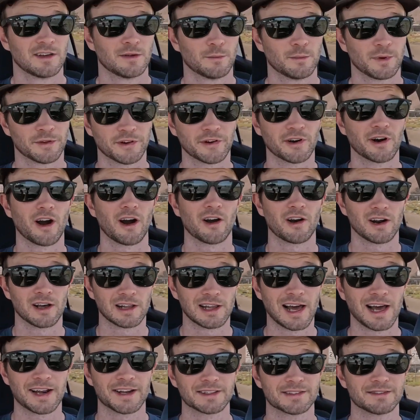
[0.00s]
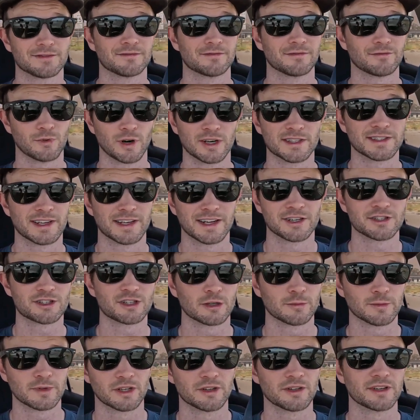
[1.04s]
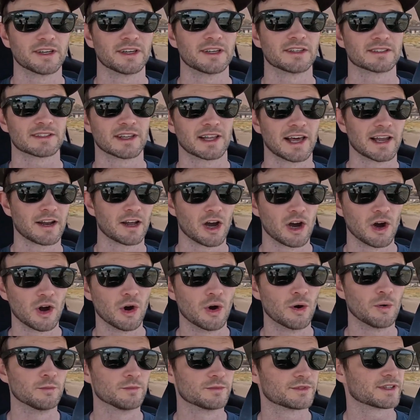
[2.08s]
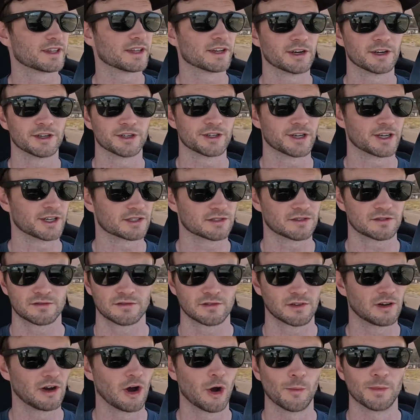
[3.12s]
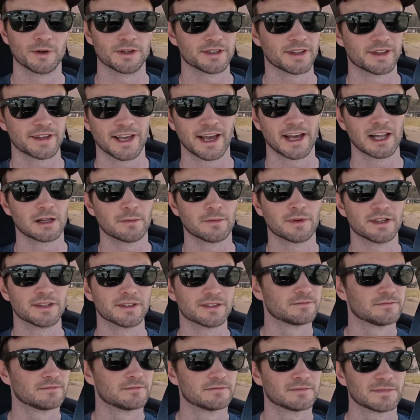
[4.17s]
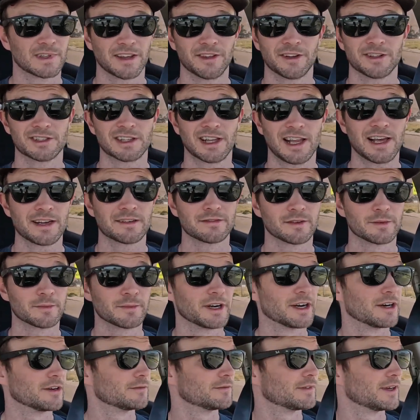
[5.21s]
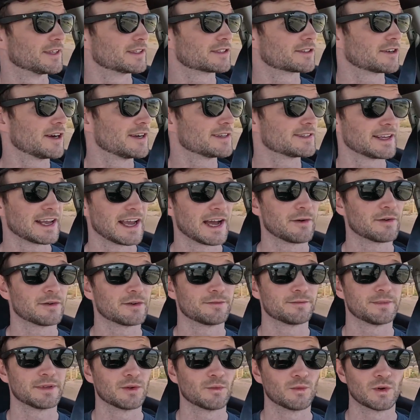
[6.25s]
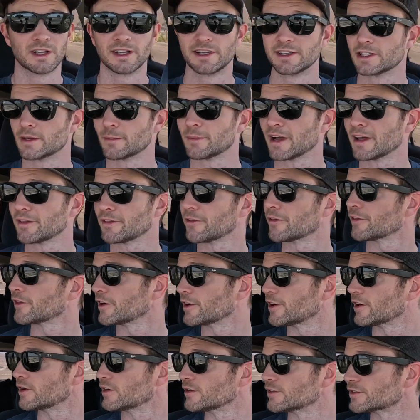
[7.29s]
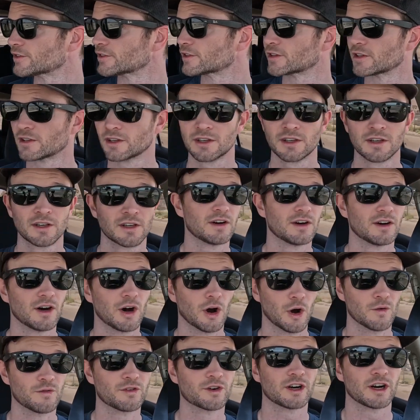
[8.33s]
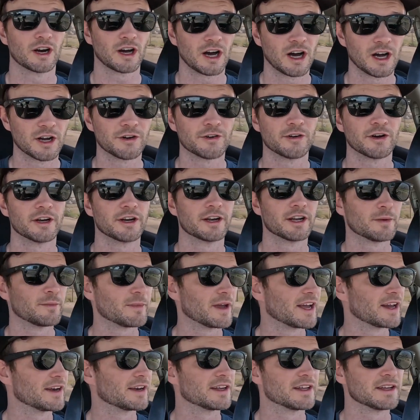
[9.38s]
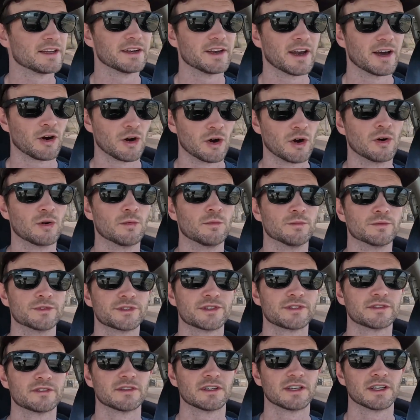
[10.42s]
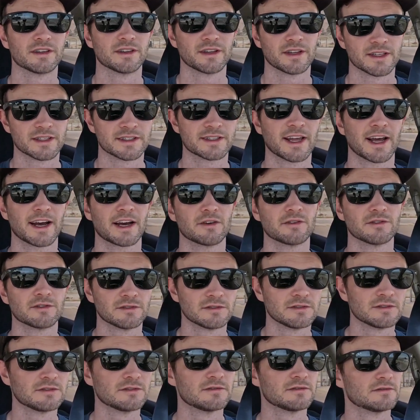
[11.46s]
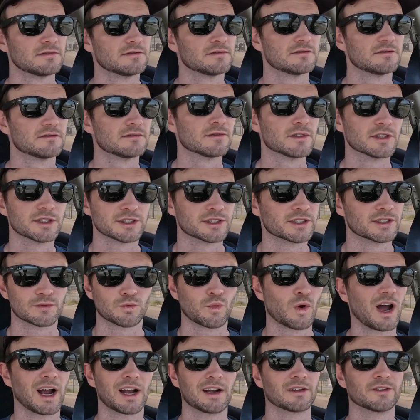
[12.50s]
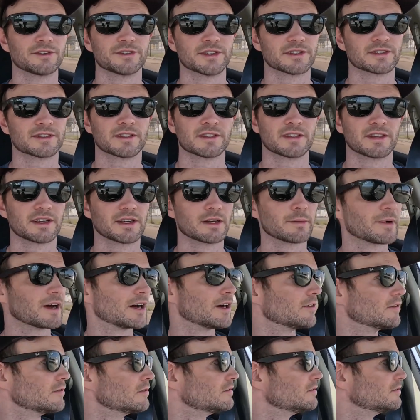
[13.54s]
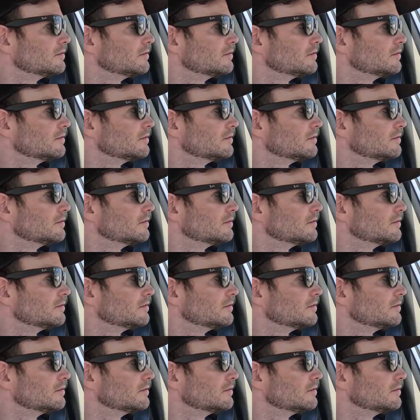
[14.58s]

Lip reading: But there are a lot of residential buildings, a lot of homes that are just open to the elements. And there's a lot of them here. It's crazy. I would be willing to bet that there's over 100 abandoned homes in this town, which is wild just to think about.